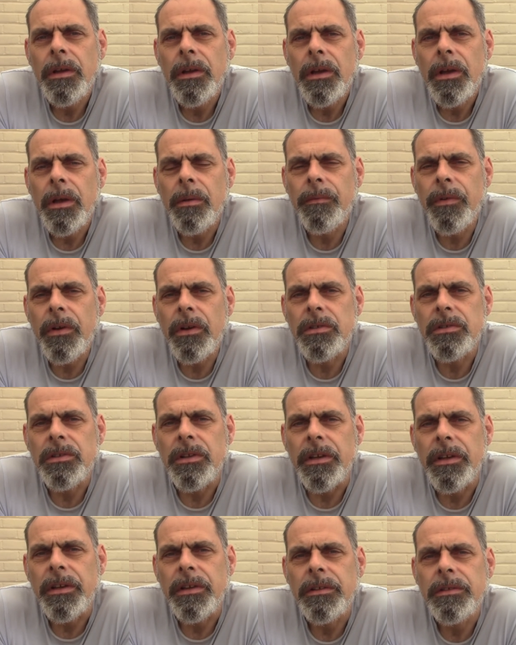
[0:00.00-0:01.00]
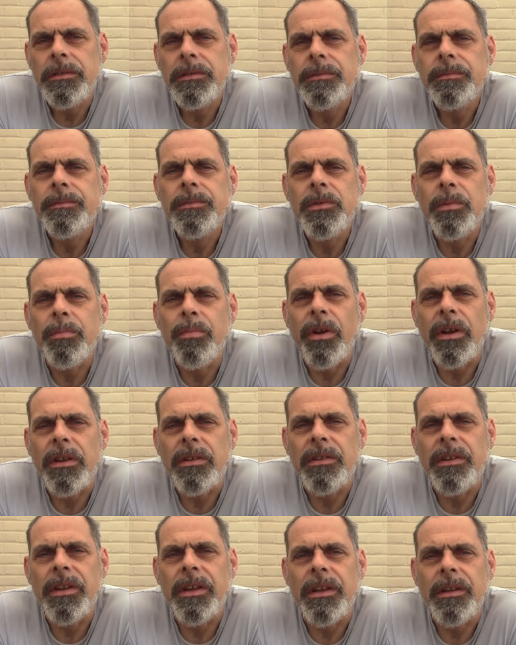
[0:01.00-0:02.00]
Conversely, to
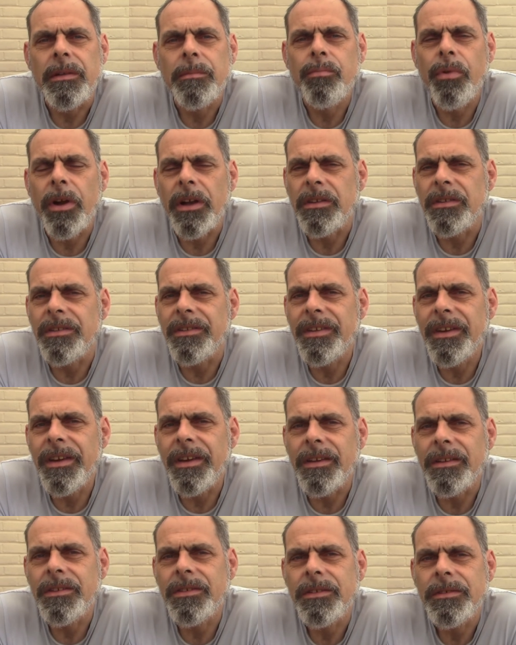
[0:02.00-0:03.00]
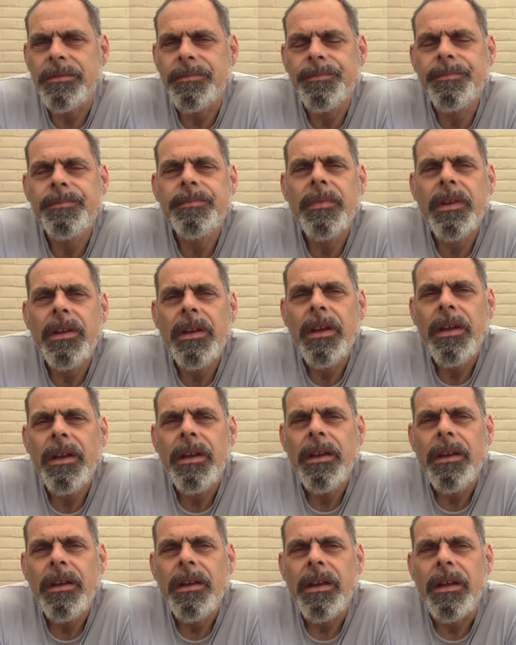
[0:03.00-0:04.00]
Brexiteers,
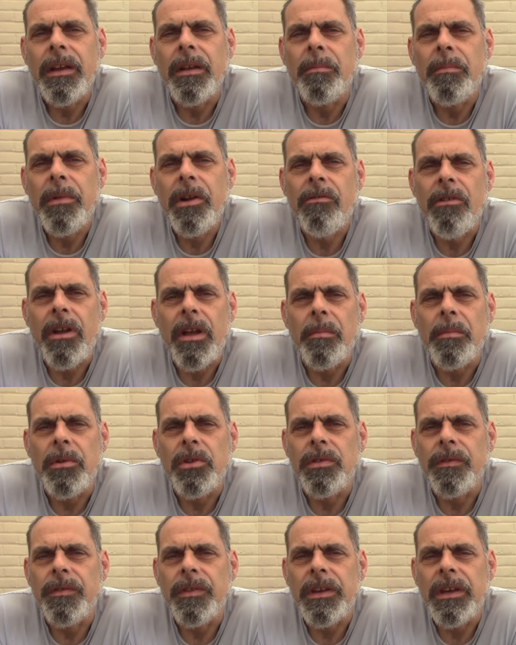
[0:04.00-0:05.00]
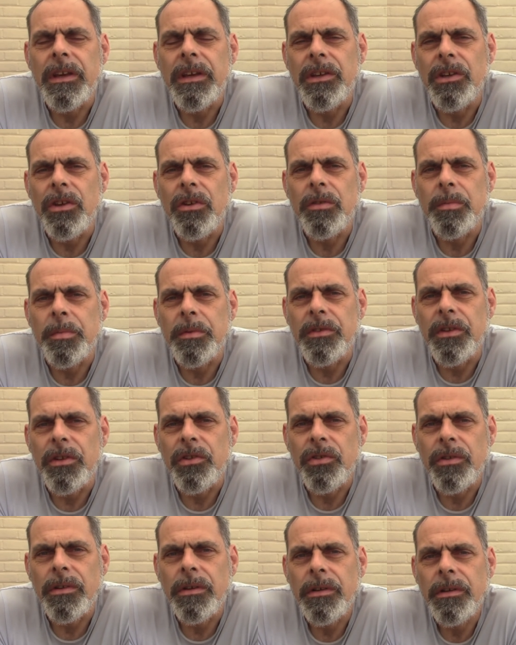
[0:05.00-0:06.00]
in a mirror image of the EU's
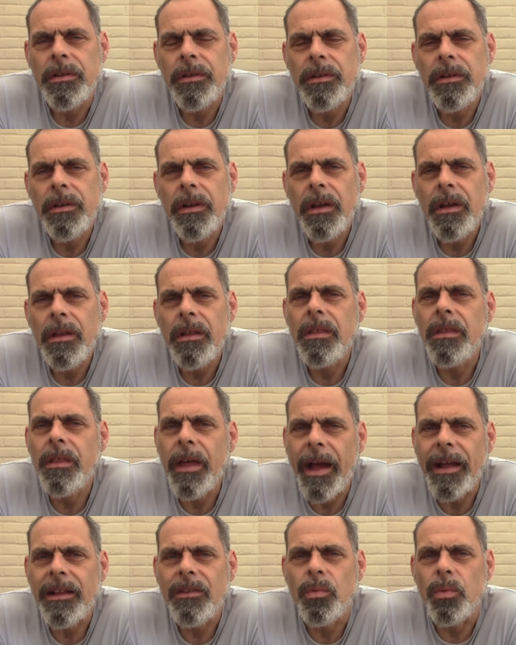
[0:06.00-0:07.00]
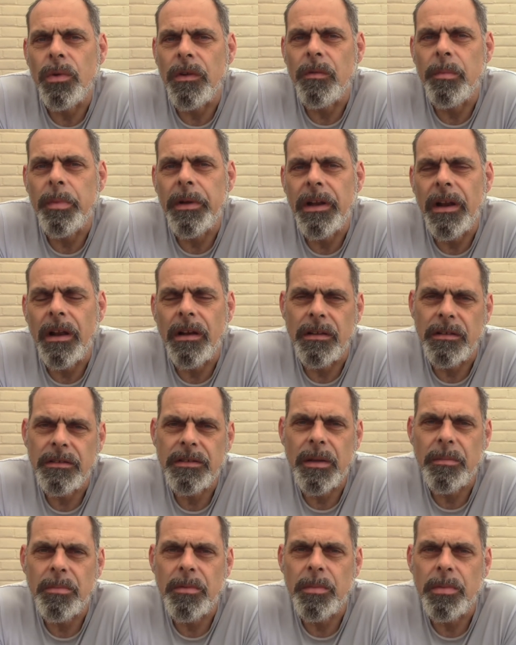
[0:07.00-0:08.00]
position, that would have been
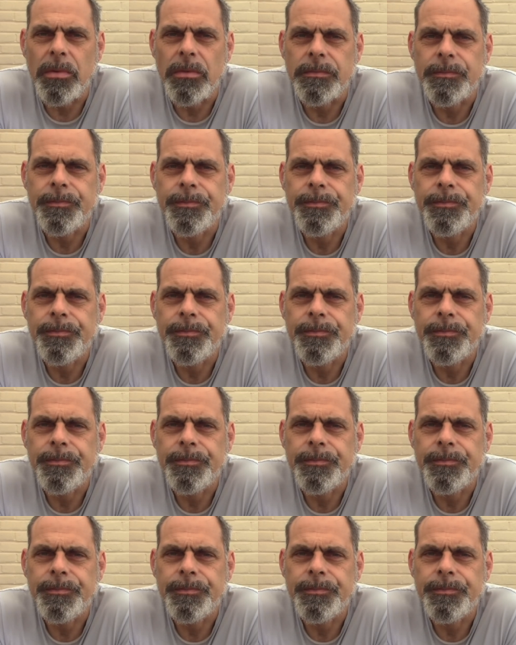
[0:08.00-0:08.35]
unacceptable.